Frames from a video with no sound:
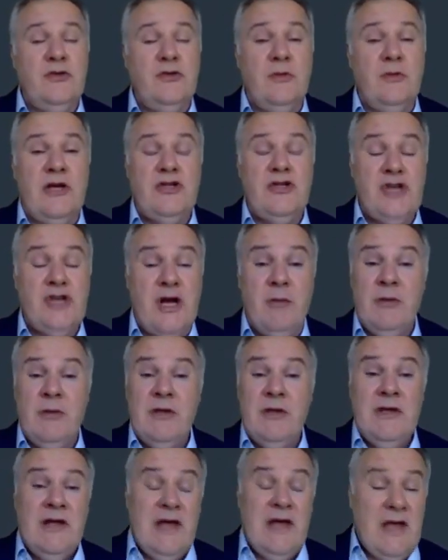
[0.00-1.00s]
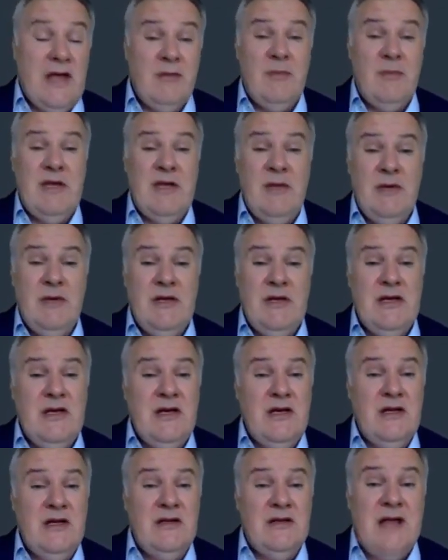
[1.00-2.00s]
my job, and maybe
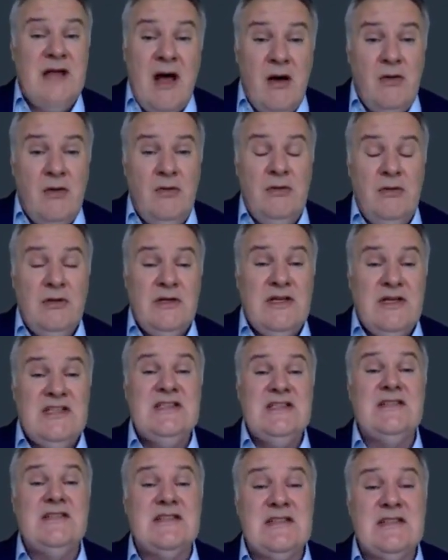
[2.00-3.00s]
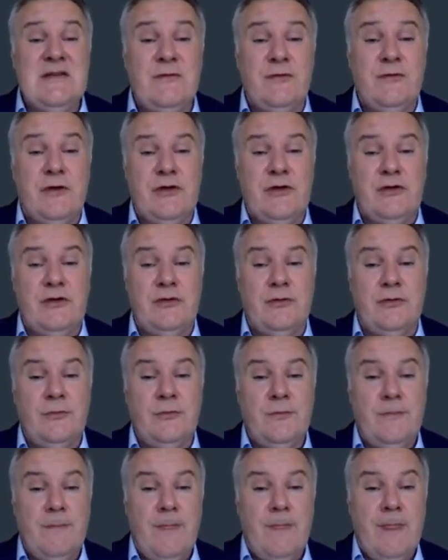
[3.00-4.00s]
now is interesting for you.
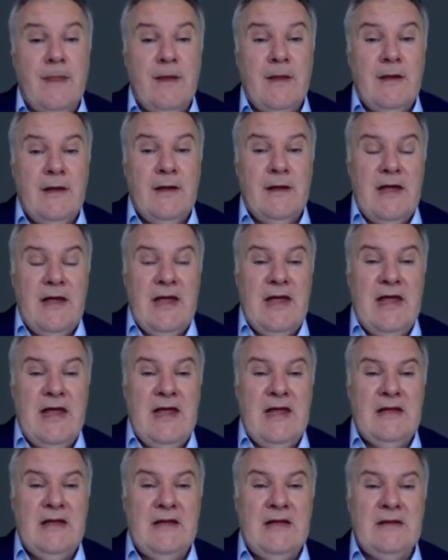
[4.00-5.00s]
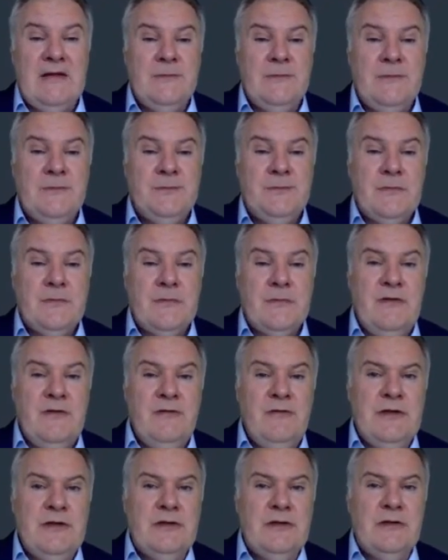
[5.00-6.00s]
And if
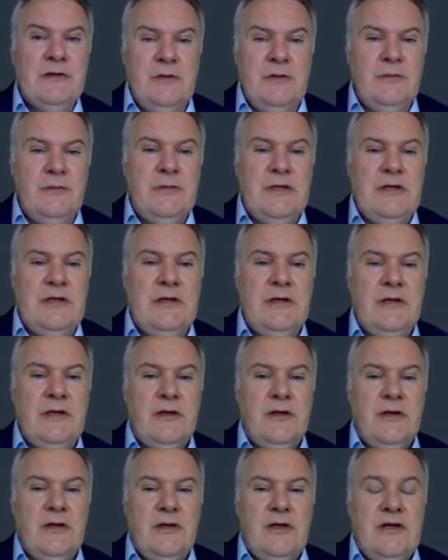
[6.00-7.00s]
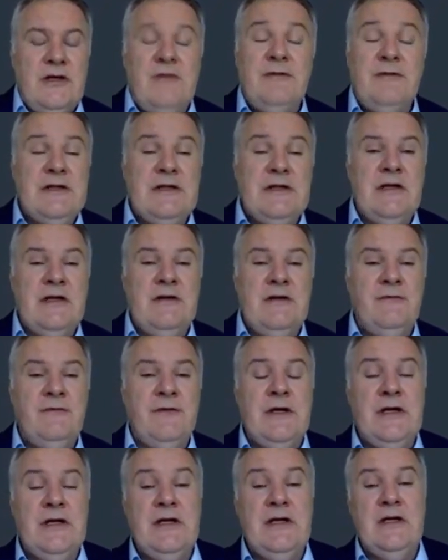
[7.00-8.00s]
he told me, if
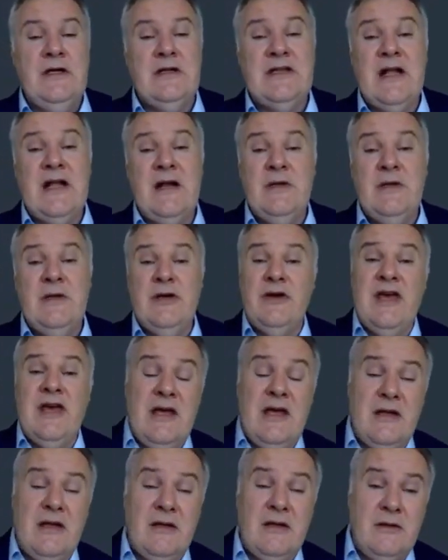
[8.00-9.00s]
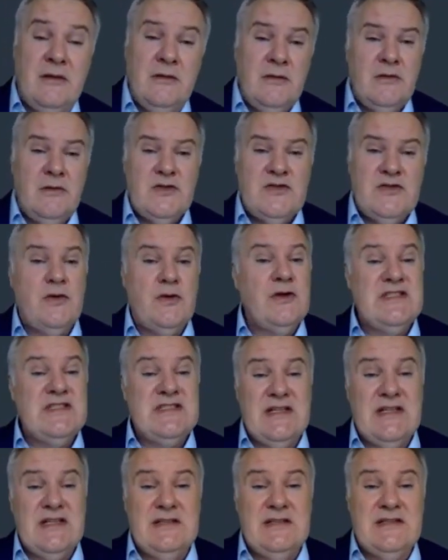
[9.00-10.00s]
he tell me again, sorry, it's
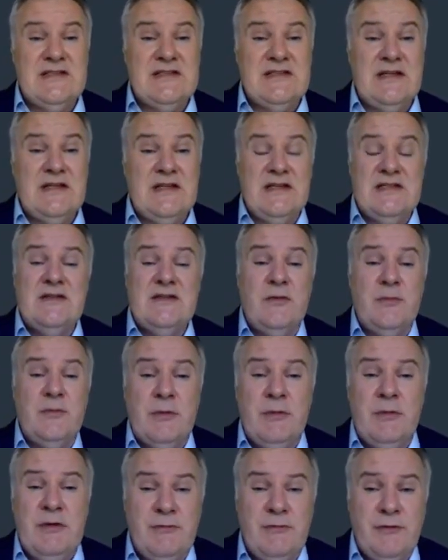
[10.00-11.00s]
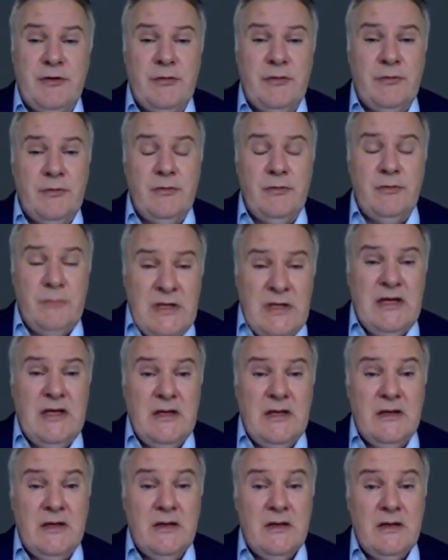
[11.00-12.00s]
not interesting, it's no problem for
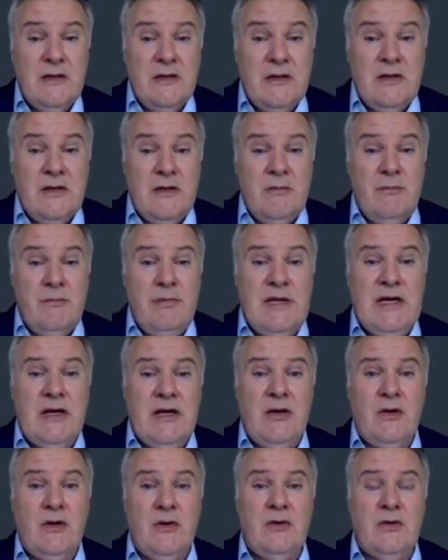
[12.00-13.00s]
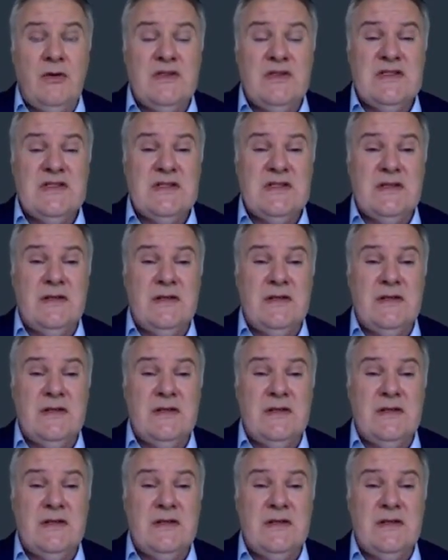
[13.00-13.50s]
me, because